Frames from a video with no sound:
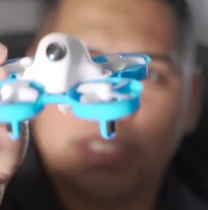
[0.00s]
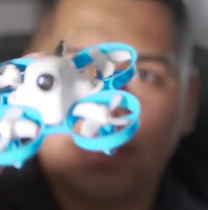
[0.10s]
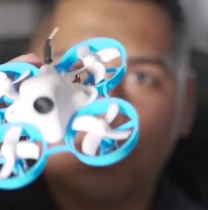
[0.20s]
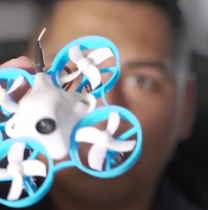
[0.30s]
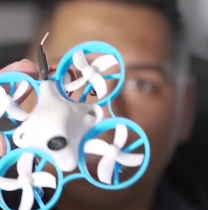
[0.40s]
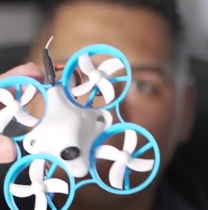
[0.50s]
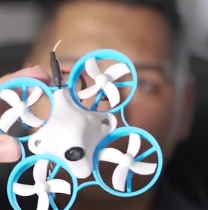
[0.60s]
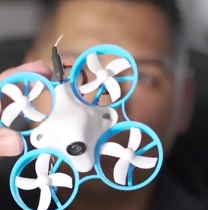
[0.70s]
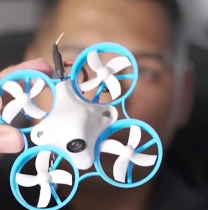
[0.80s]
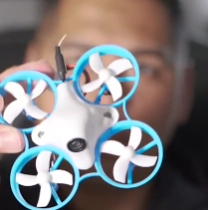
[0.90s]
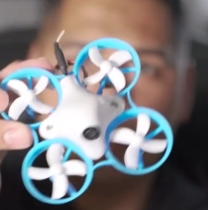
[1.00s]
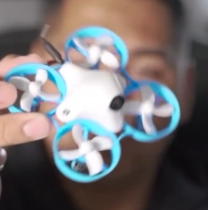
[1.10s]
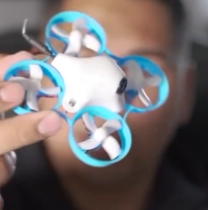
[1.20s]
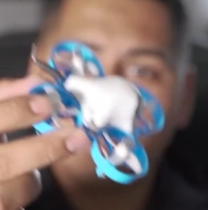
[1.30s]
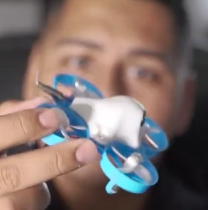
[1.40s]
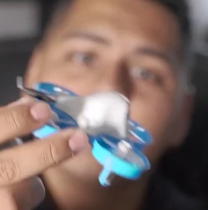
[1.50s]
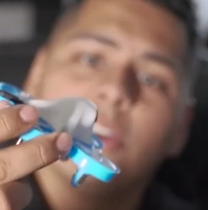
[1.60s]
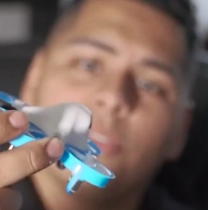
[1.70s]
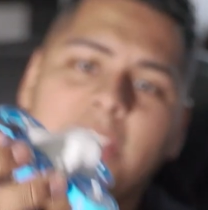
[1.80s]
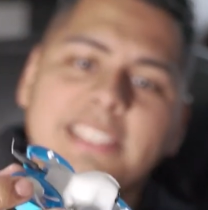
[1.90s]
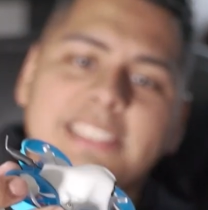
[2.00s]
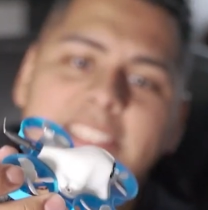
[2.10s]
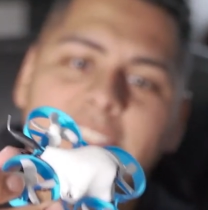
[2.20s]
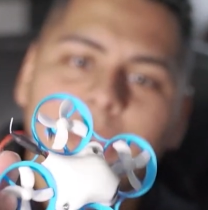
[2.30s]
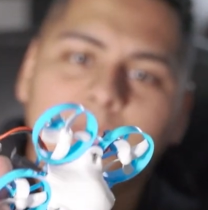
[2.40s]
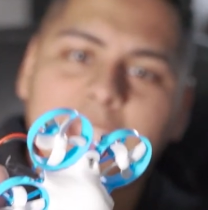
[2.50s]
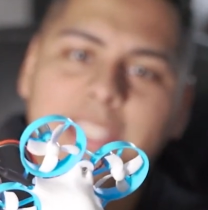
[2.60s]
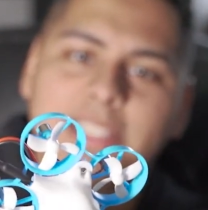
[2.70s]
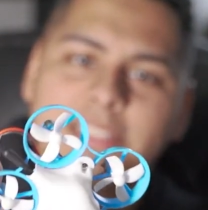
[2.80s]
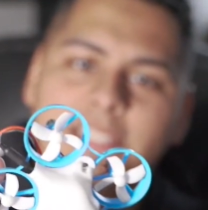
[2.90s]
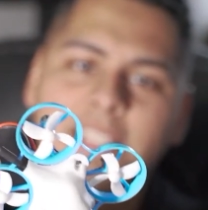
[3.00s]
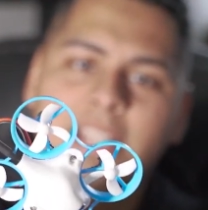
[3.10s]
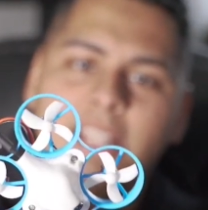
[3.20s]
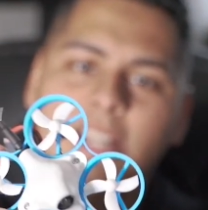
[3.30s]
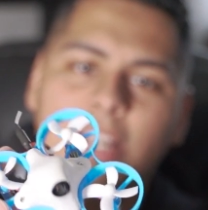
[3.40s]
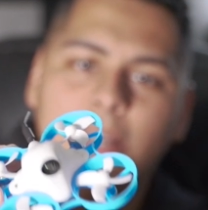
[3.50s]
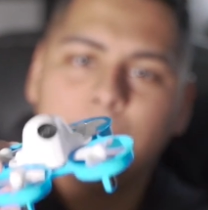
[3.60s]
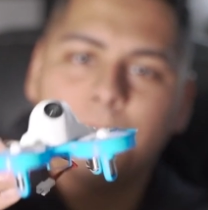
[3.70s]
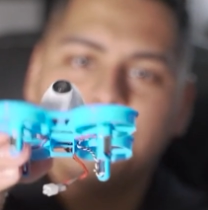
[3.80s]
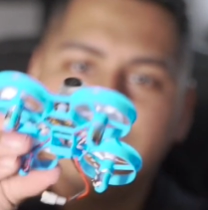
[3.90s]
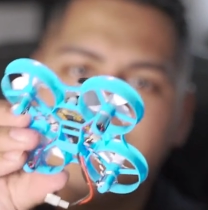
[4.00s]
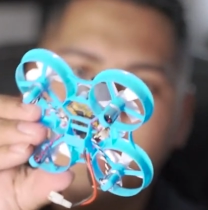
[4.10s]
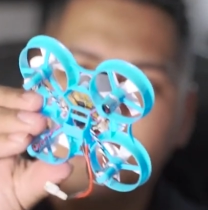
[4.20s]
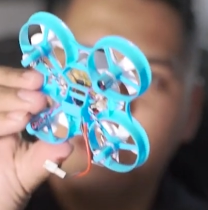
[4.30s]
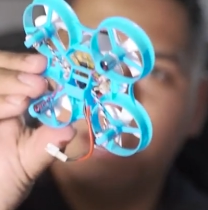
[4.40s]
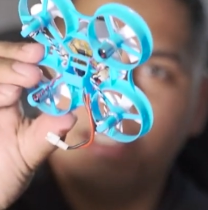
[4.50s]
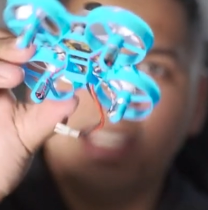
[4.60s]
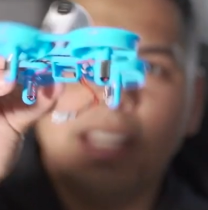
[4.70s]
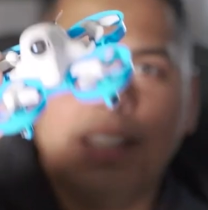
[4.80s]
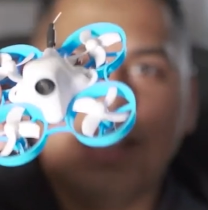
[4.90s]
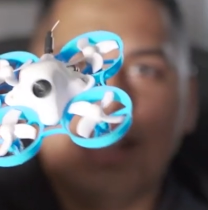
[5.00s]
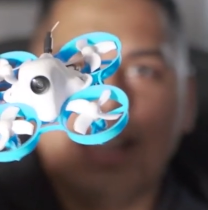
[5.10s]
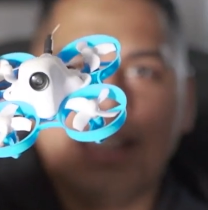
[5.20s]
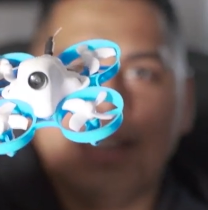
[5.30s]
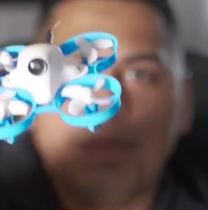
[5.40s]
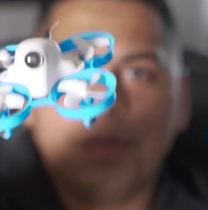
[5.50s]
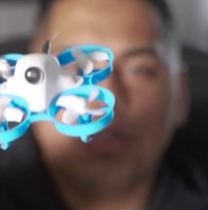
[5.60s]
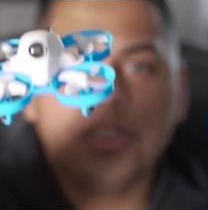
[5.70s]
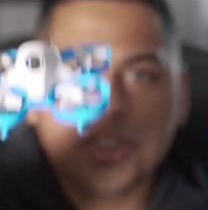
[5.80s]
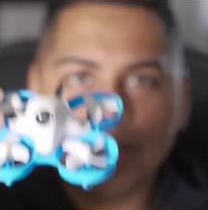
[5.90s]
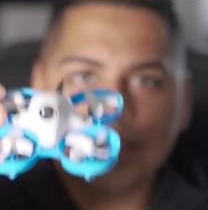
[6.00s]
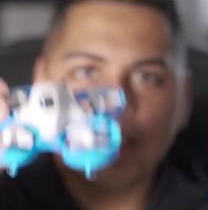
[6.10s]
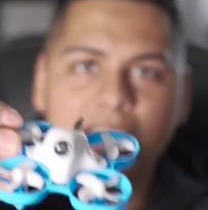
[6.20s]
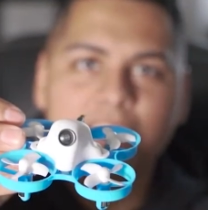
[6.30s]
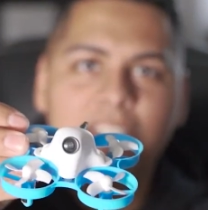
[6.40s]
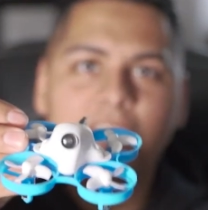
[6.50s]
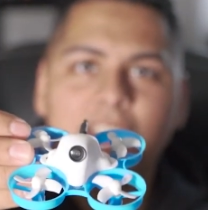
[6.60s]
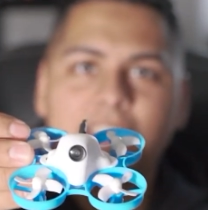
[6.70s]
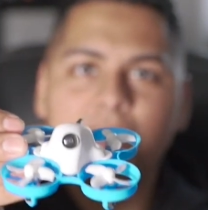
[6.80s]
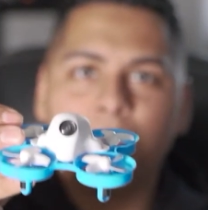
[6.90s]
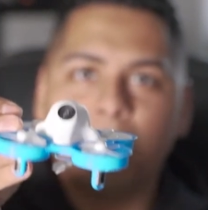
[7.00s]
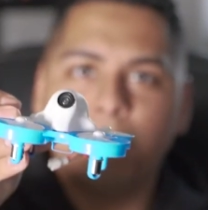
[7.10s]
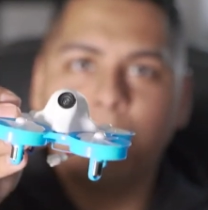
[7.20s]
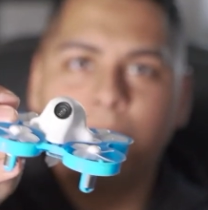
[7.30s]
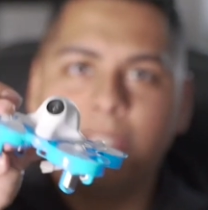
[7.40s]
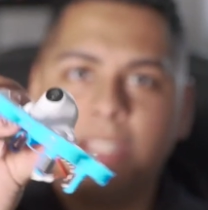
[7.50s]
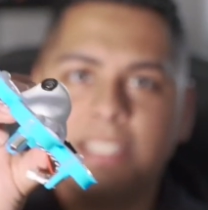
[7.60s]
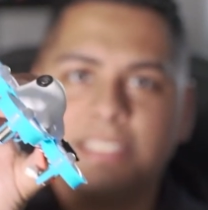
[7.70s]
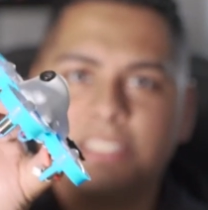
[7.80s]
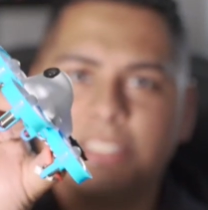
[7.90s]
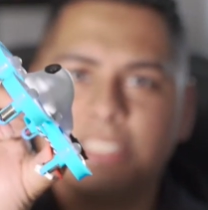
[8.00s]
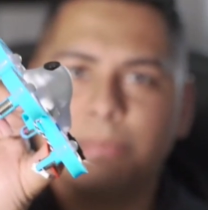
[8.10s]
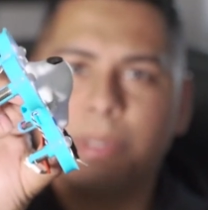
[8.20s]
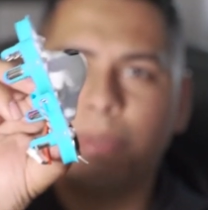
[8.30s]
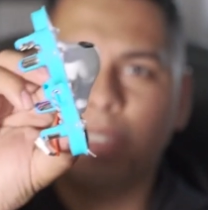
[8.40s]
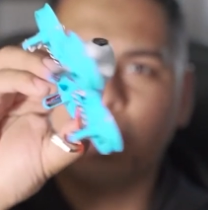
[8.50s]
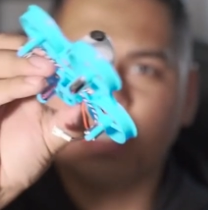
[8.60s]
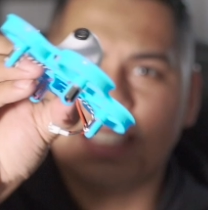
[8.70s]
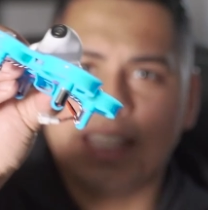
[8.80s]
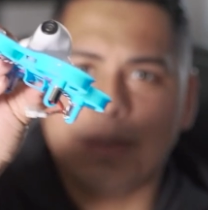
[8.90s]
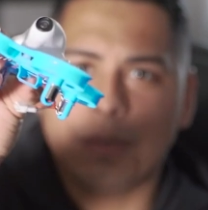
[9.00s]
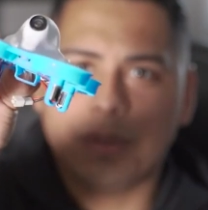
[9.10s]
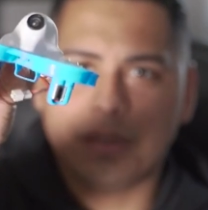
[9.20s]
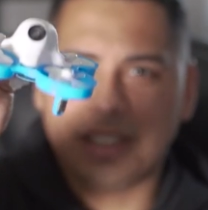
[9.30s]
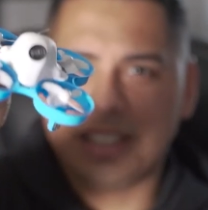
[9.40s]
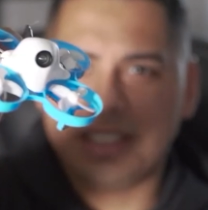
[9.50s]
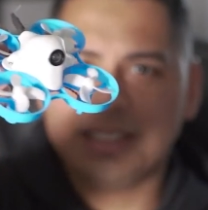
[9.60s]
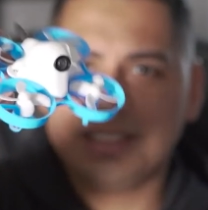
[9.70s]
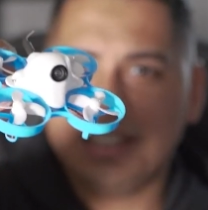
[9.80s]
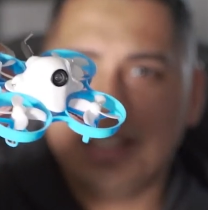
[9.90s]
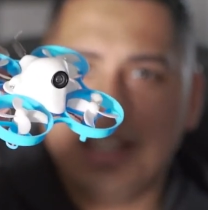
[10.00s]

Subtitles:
house, and I was surprised how fast this little thing is. But yeah, if you're just getting started into FPV, I suggest maybe getting one of these.